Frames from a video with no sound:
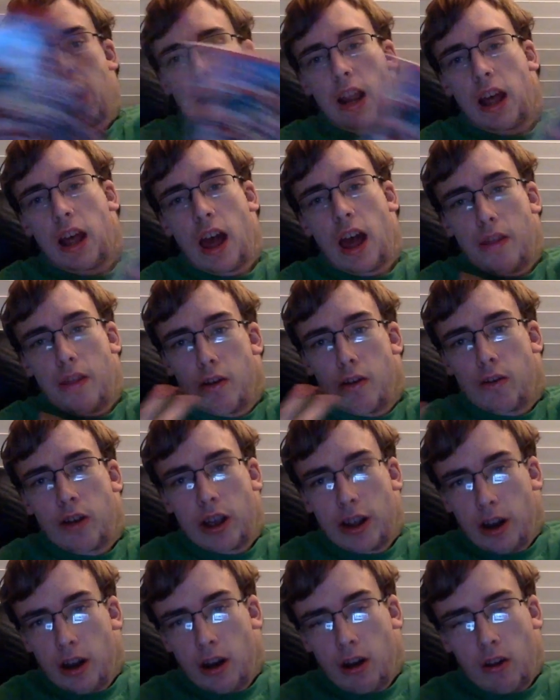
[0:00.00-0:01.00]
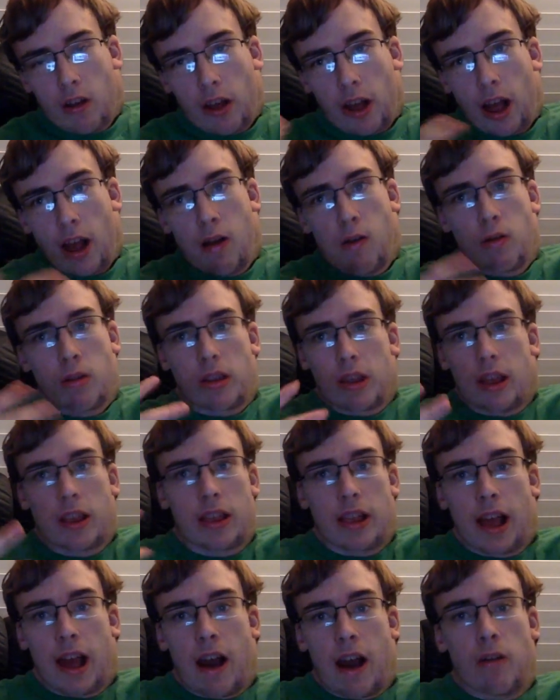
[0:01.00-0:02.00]
a heavy reader. Like, I don't sit
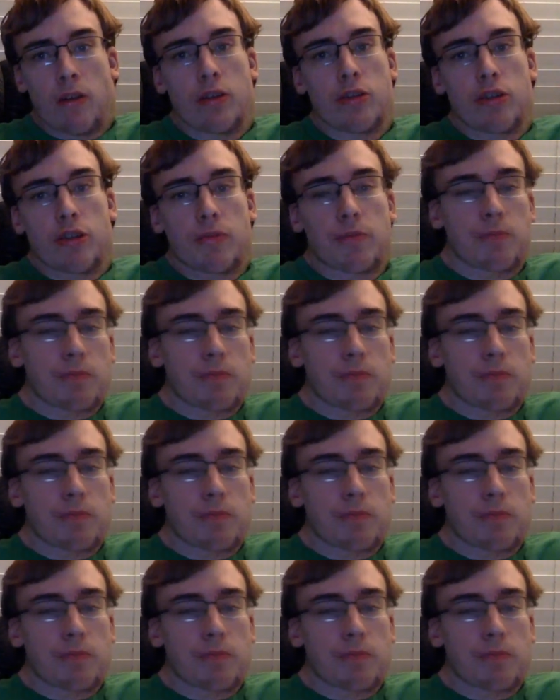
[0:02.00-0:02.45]
down and just